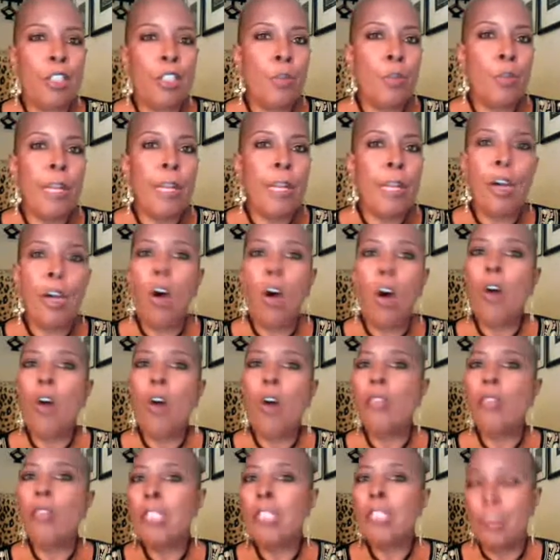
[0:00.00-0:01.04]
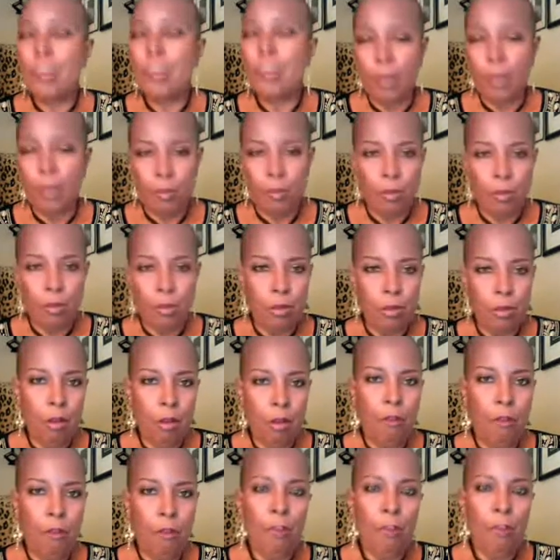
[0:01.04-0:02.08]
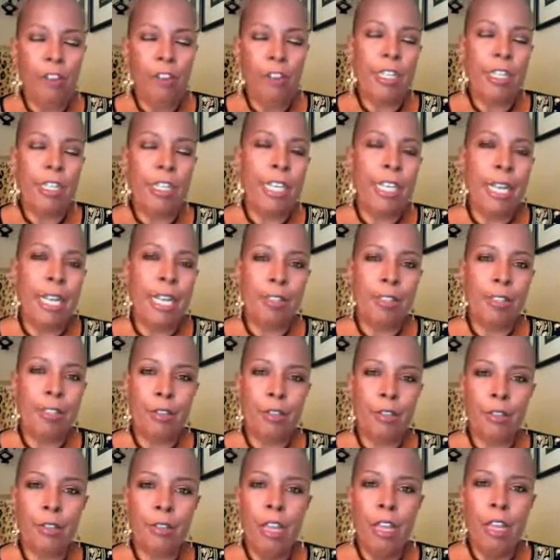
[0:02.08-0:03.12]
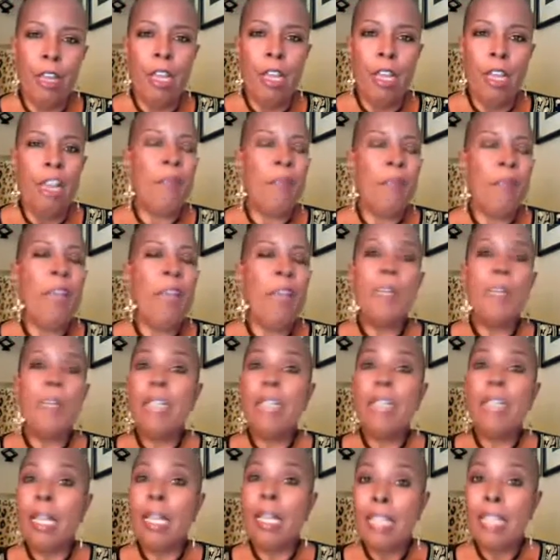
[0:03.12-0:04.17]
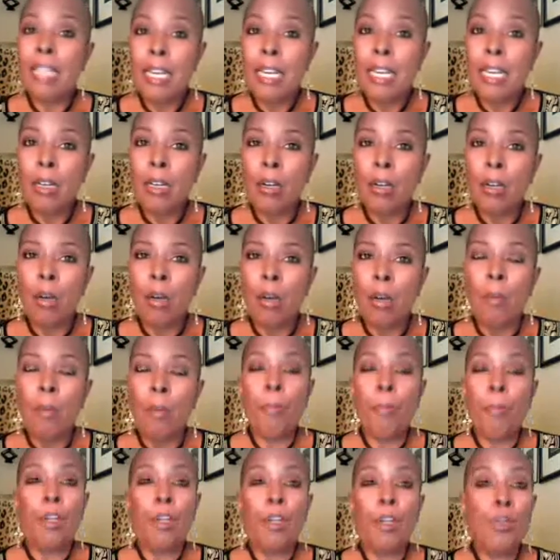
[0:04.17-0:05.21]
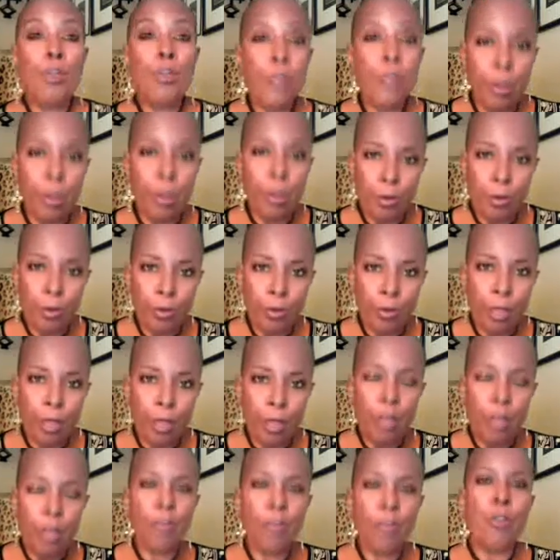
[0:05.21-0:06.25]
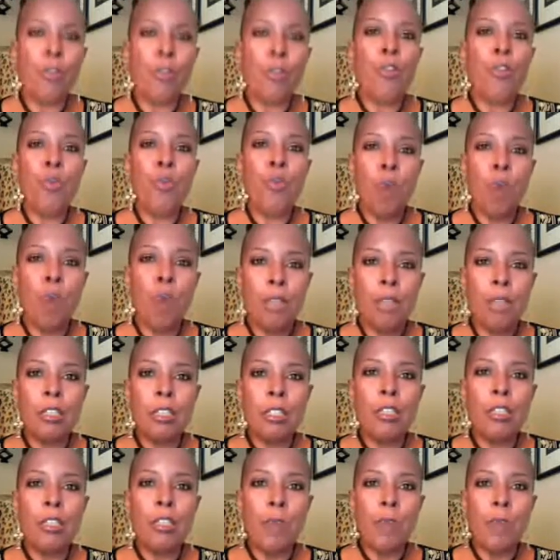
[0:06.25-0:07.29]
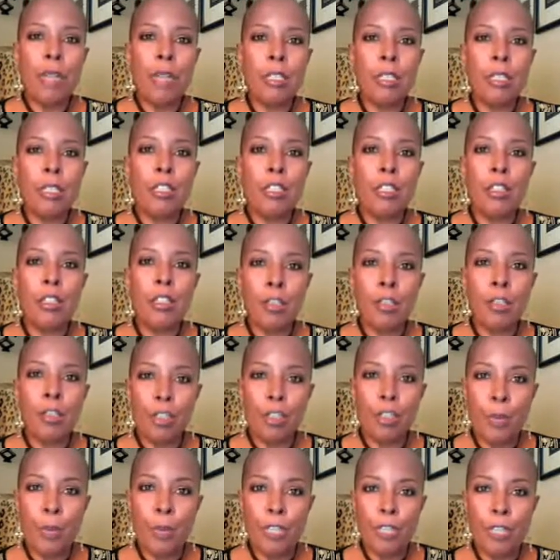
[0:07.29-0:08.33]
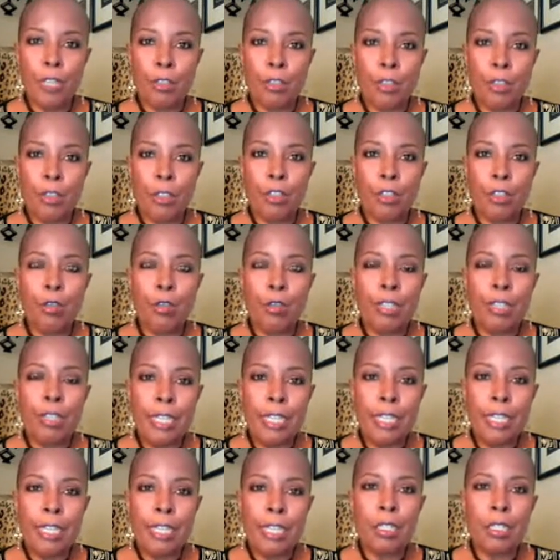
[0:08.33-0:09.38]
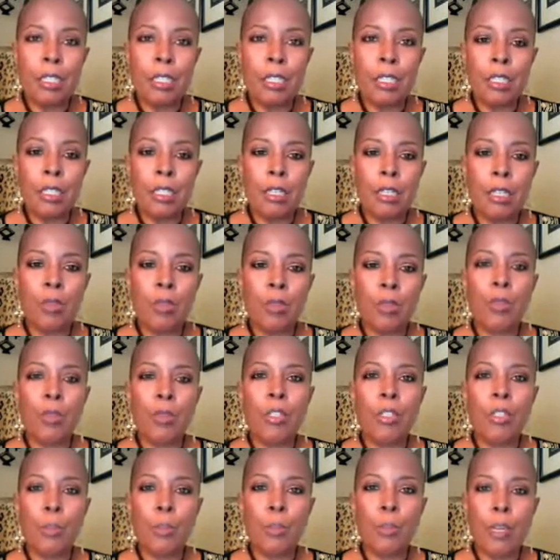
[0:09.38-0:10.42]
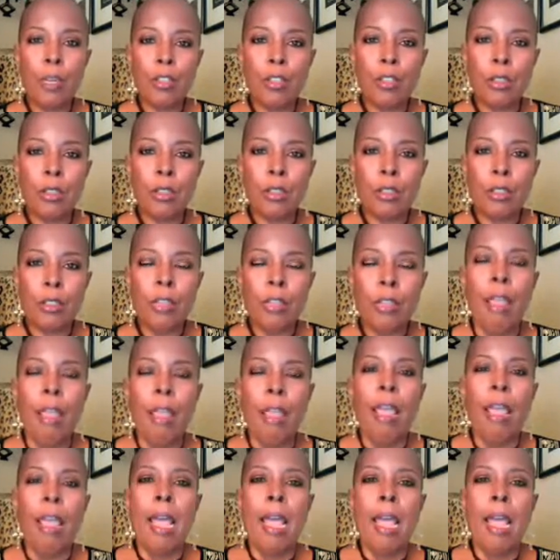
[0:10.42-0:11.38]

displaying all the symptoms of ovarian cancer. It may be nothing, but who knows? So you want to direct this to your specialist. You need to consult with a specialist.